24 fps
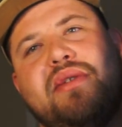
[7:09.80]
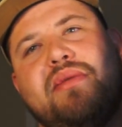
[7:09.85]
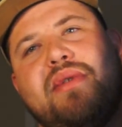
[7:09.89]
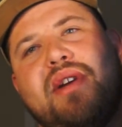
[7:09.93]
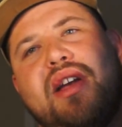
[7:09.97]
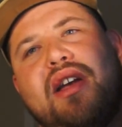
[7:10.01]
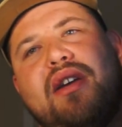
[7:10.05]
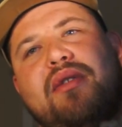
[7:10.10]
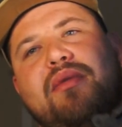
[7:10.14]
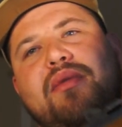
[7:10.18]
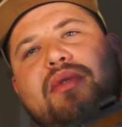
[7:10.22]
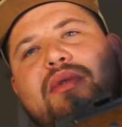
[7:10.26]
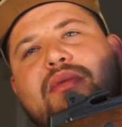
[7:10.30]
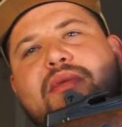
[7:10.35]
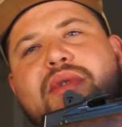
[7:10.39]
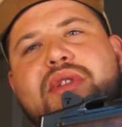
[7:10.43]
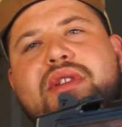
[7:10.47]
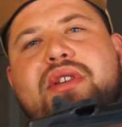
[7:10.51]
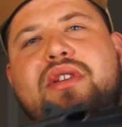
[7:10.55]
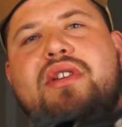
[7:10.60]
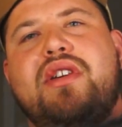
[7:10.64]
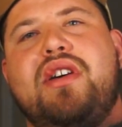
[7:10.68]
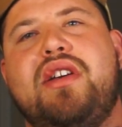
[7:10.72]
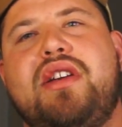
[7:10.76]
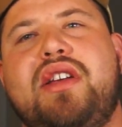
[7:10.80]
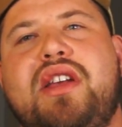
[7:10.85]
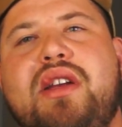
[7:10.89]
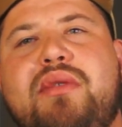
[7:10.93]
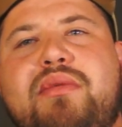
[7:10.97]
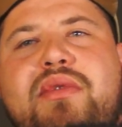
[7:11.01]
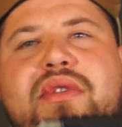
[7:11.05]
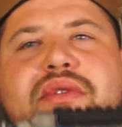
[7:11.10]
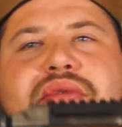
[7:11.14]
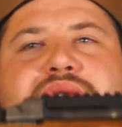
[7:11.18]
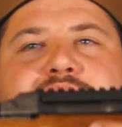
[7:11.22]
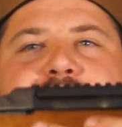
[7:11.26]
around with your gun and get
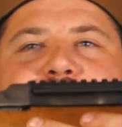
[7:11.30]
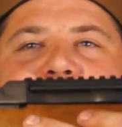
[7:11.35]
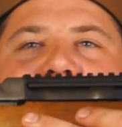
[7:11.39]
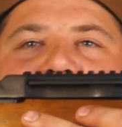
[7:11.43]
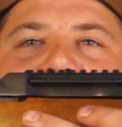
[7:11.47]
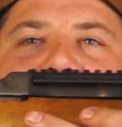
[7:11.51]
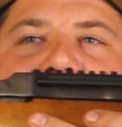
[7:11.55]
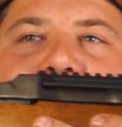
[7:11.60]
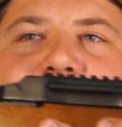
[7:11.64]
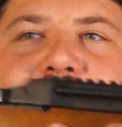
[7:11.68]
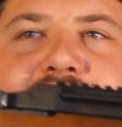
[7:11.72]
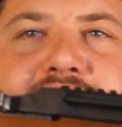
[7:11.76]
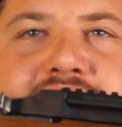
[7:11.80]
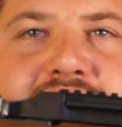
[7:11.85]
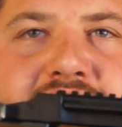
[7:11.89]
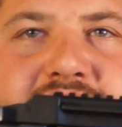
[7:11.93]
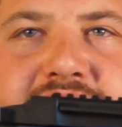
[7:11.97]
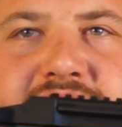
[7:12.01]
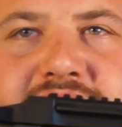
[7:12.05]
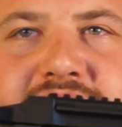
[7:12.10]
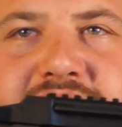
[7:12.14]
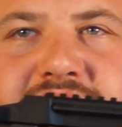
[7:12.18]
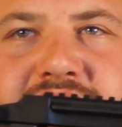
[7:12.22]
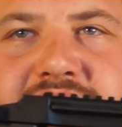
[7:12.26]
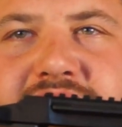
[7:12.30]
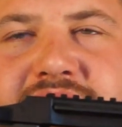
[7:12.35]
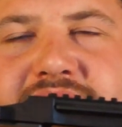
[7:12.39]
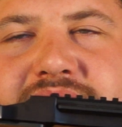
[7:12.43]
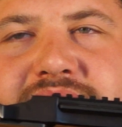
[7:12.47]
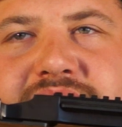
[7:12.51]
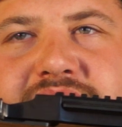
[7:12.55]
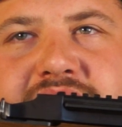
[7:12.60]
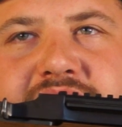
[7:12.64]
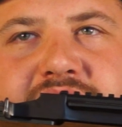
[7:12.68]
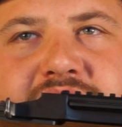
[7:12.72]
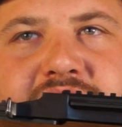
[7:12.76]
real familiar with it,
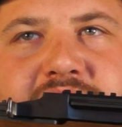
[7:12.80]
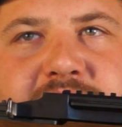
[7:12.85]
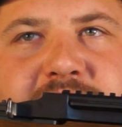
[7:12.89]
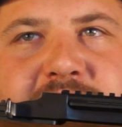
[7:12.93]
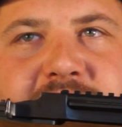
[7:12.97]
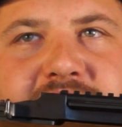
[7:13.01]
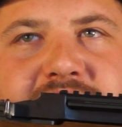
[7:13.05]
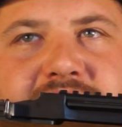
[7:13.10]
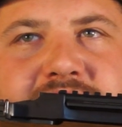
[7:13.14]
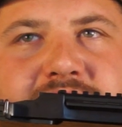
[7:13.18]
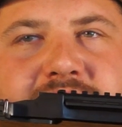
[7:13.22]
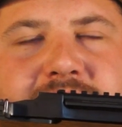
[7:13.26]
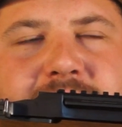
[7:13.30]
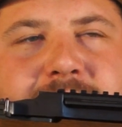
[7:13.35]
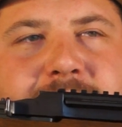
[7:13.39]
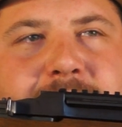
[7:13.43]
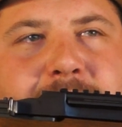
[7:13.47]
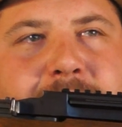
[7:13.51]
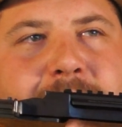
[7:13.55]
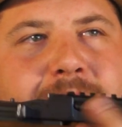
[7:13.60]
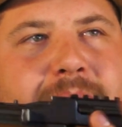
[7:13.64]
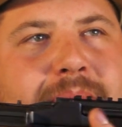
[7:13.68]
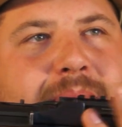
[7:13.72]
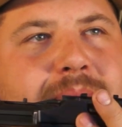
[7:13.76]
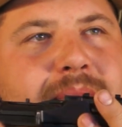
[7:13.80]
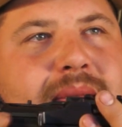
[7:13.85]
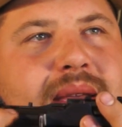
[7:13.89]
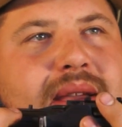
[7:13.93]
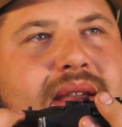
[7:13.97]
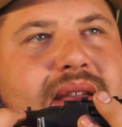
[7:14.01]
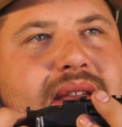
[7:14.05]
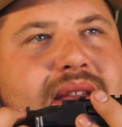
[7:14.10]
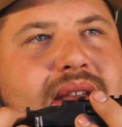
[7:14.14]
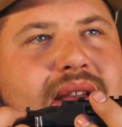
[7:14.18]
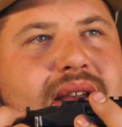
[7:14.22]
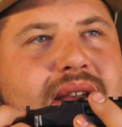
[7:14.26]
it's not going to be
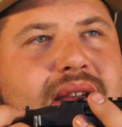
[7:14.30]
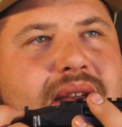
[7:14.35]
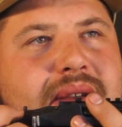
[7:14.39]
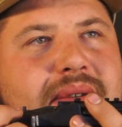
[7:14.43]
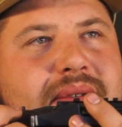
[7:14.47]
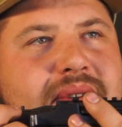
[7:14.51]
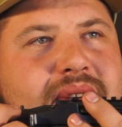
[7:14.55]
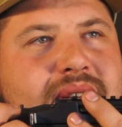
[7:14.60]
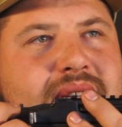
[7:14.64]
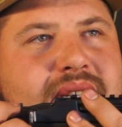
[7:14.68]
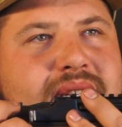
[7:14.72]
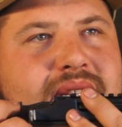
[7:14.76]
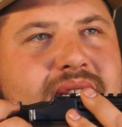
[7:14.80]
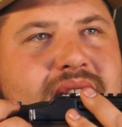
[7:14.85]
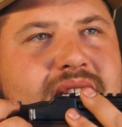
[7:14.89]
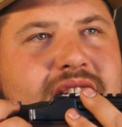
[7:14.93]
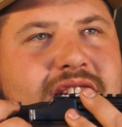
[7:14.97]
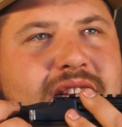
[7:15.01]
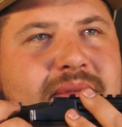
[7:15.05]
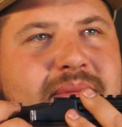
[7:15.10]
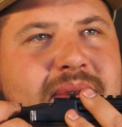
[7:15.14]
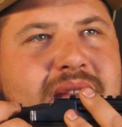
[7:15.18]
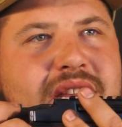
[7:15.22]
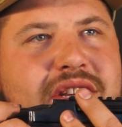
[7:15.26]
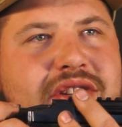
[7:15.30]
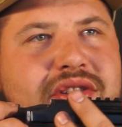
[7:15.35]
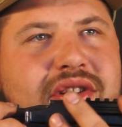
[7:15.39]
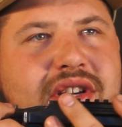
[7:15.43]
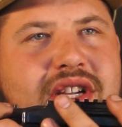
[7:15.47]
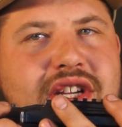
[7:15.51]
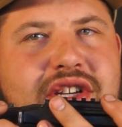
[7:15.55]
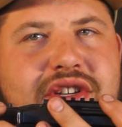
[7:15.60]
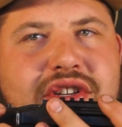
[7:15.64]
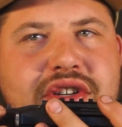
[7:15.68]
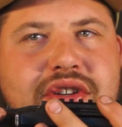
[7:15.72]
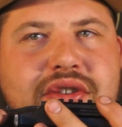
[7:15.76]
a major
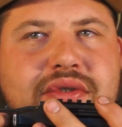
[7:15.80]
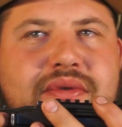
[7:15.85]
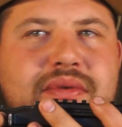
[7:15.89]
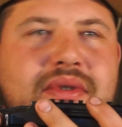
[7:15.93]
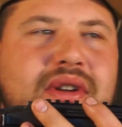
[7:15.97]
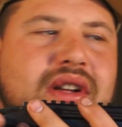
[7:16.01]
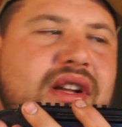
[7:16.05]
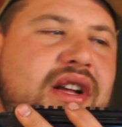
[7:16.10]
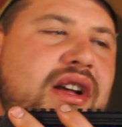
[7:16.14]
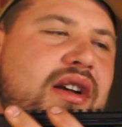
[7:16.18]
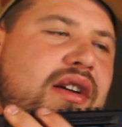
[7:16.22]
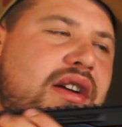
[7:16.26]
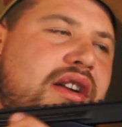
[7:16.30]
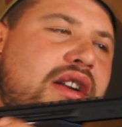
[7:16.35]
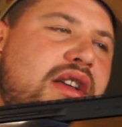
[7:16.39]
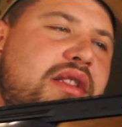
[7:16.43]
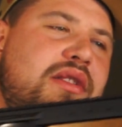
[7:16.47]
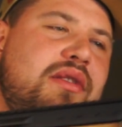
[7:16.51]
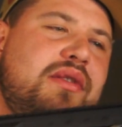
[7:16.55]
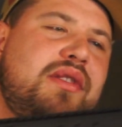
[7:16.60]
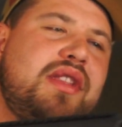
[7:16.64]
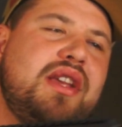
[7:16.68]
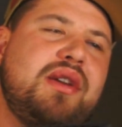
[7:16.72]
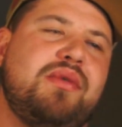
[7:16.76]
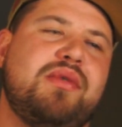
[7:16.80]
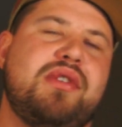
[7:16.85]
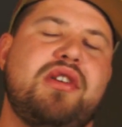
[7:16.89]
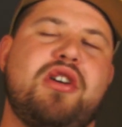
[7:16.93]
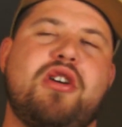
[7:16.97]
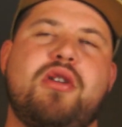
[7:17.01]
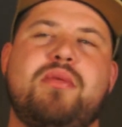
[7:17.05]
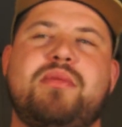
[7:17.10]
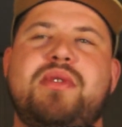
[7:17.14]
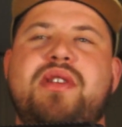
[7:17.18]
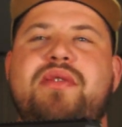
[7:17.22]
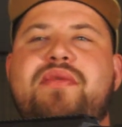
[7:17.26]
issue. Another thing with
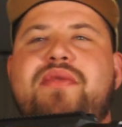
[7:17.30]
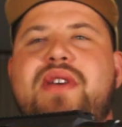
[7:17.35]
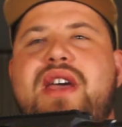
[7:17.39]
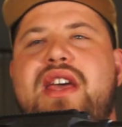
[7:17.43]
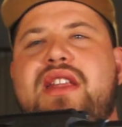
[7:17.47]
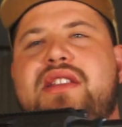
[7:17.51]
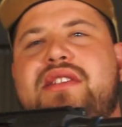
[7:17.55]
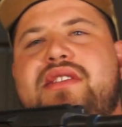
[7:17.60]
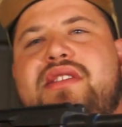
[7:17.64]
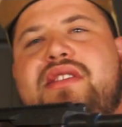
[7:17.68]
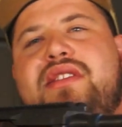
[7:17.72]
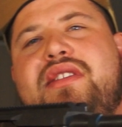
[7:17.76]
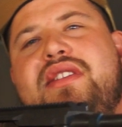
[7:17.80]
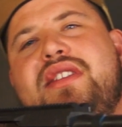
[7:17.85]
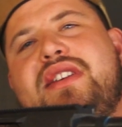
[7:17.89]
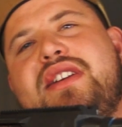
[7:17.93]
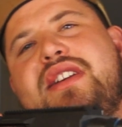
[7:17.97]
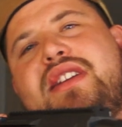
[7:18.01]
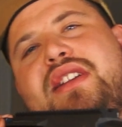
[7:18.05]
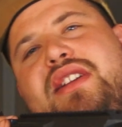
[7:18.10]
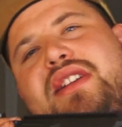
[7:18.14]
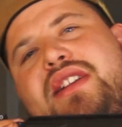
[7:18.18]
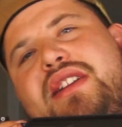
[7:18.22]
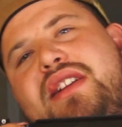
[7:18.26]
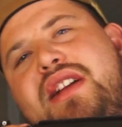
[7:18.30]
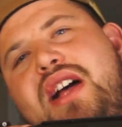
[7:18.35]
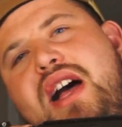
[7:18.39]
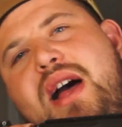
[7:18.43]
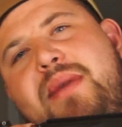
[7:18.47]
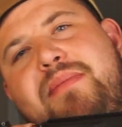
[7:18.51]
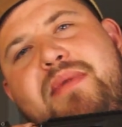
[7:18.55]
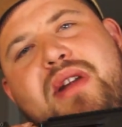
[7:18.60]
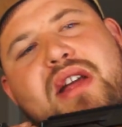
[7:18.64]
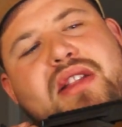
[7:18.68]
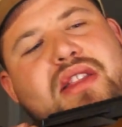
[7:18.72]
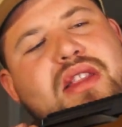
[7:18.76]
home defense,
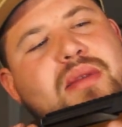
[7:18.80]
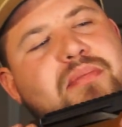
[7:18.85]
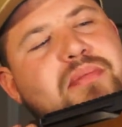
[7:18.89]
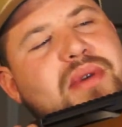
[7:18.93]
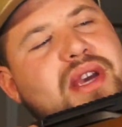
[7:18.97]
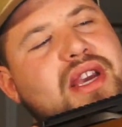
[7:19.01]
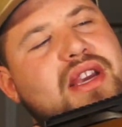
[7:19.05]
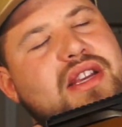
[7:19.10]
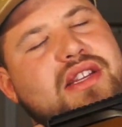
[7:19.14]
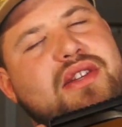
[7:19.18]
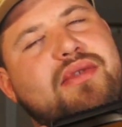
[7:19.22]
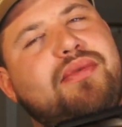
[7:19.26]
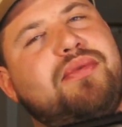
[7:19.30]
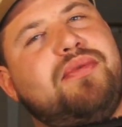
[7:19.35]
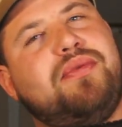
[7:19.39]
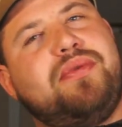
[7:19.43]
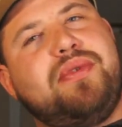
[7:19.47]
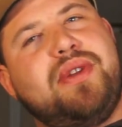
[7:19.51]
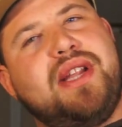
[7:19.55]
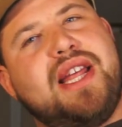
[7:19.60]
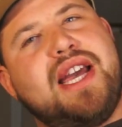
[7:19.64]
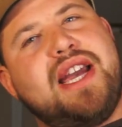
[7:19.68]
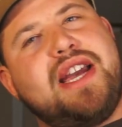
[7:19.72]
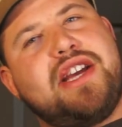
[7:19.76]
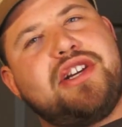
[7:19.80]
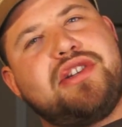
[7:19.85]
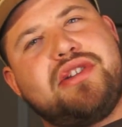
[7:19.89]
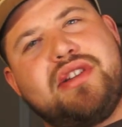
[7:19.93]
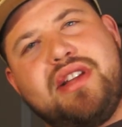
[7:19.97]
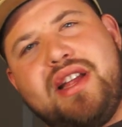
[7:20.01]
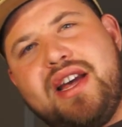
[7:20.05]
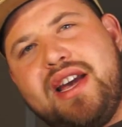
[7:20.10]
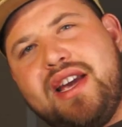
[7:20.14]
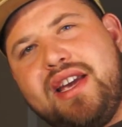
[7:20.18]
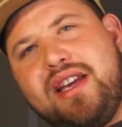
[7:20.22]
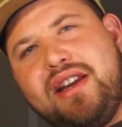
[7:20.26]
I'm not the biggest
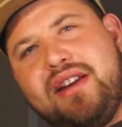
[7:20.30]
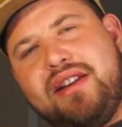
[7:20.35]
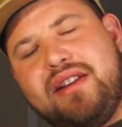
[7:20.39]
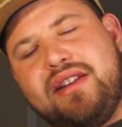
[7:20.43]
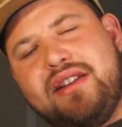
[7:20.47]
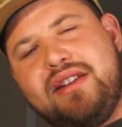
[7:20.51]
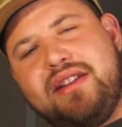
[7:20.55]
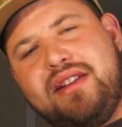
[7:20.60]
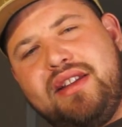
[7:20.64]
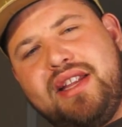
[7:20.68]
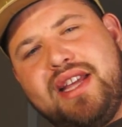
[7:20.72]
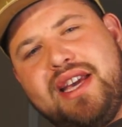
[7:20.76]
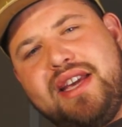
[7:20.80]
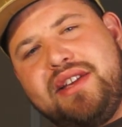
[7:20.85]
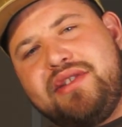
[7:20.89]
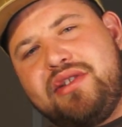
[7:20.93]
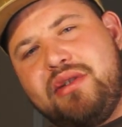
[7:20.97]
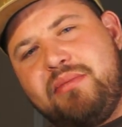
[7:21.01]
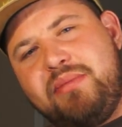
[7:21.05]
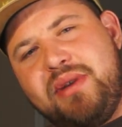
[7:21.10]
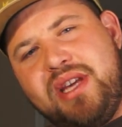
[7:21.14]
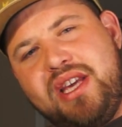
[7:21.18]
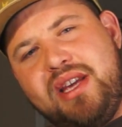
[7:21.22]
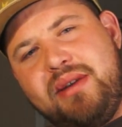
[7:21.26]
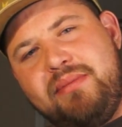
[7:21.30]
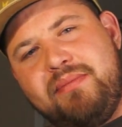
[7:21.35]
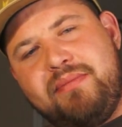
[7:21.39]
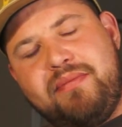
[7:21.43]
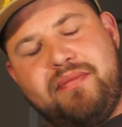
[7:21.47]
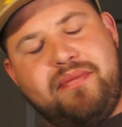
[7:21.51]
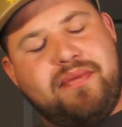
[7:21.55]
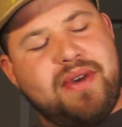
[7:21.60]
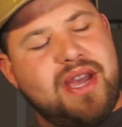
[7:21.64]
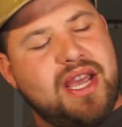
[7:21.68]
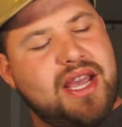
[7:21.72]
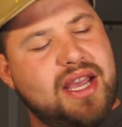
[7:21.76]
flashlight laser beam
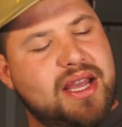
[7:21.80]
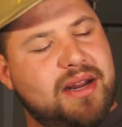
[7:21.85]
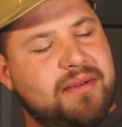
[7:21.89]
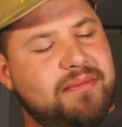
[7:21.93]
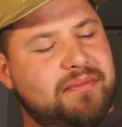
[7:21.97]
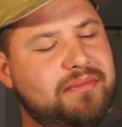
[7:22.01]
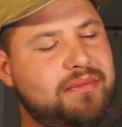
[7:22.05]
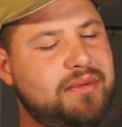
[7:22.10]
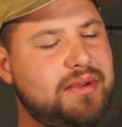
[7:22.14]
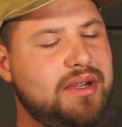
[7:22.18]
fan.